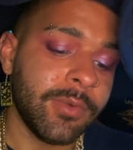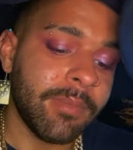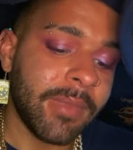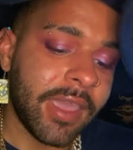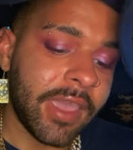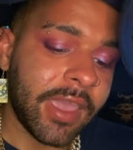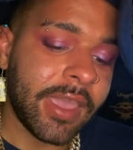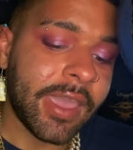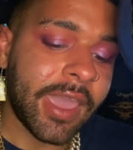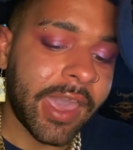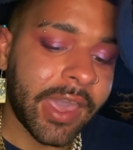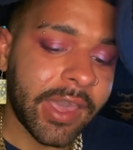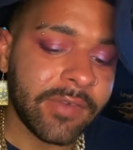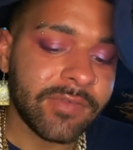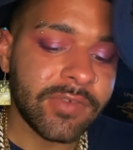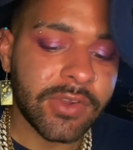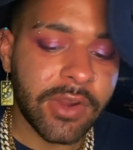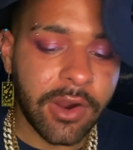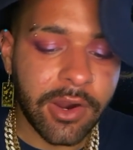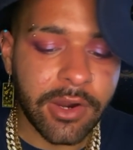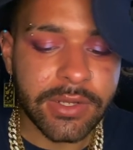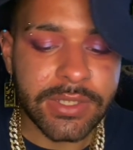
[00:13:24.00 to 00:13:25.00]
may have
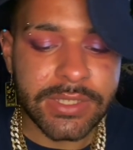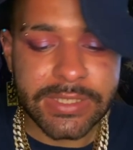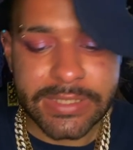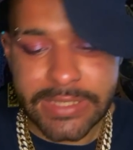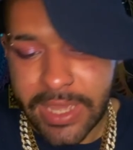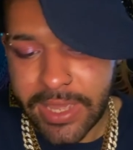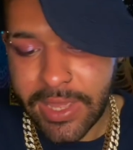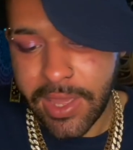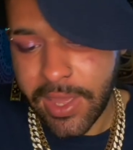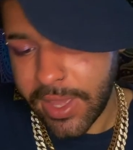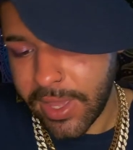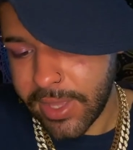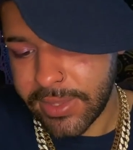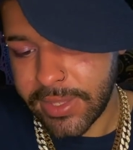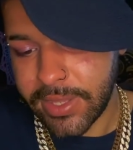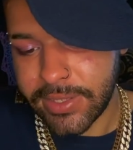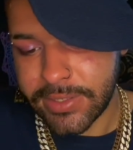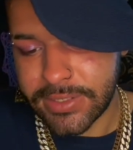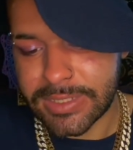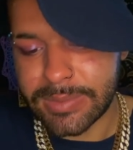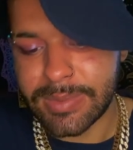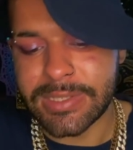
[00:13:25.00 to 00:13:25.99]
your heart set on
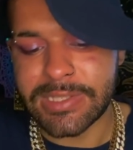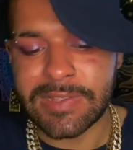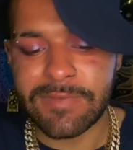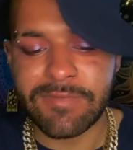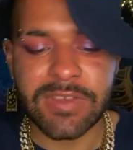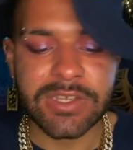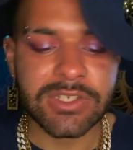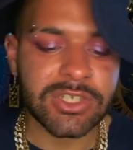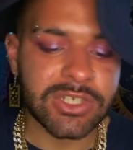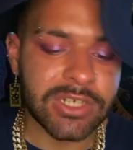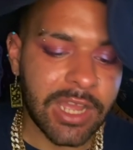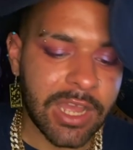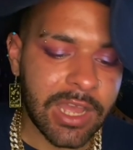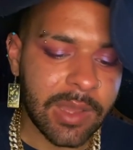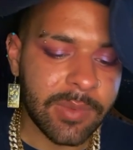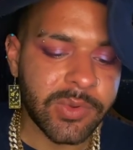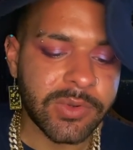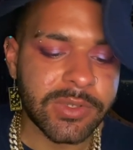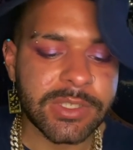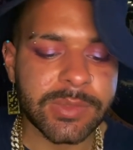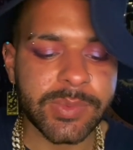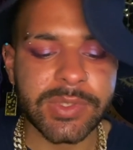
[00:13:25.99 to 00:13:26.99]
like a specific
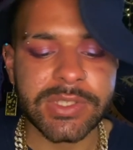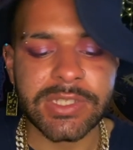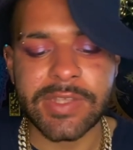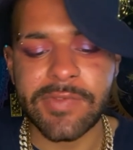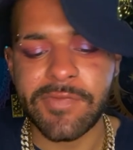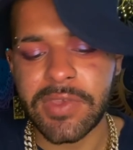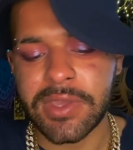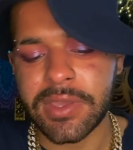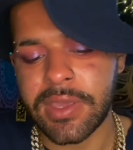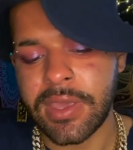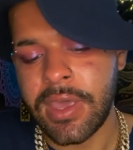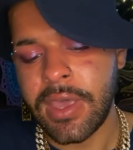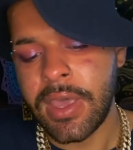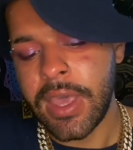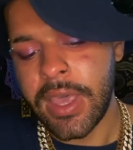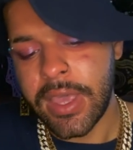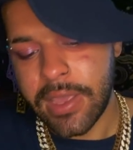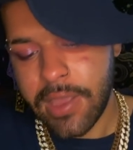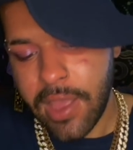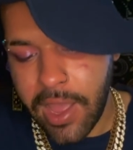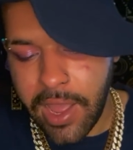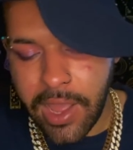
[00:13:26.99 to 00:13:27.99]
job or a specific
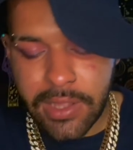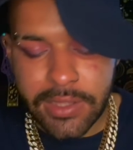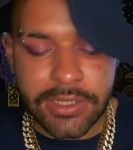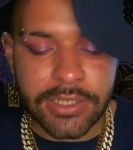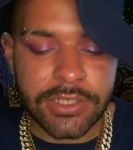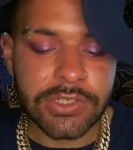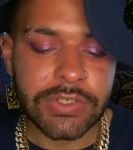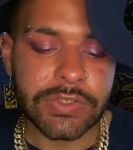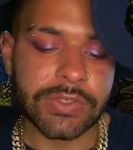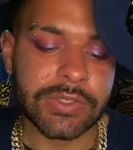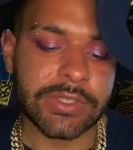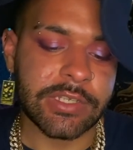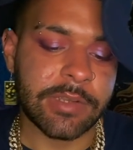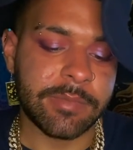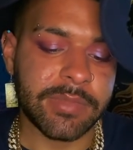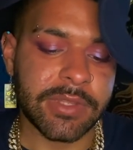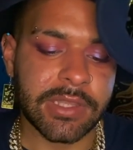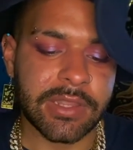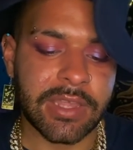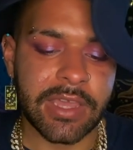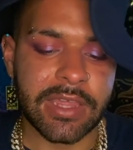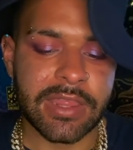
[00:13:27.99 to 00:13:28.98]
college or
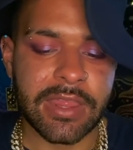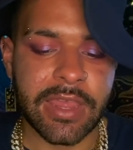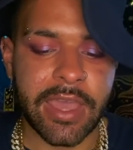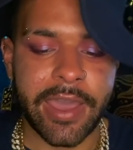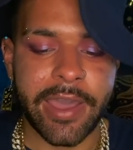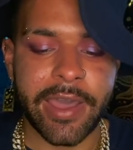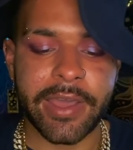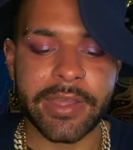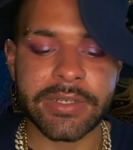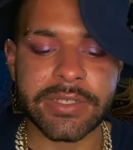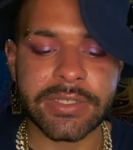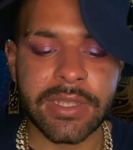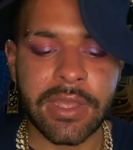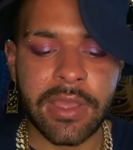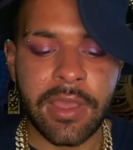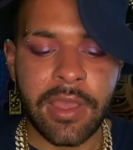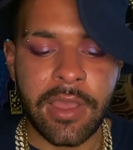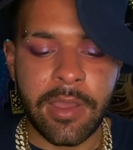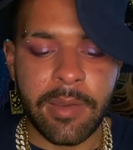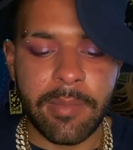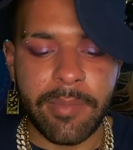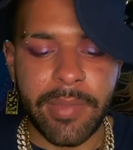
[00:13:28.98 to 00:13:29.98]
something like that,
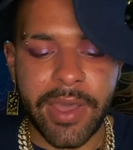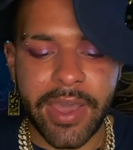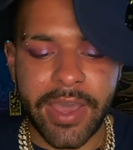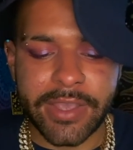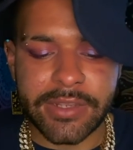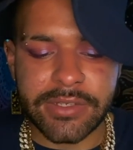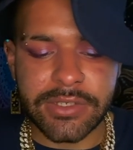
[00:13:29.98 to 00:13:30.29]
but I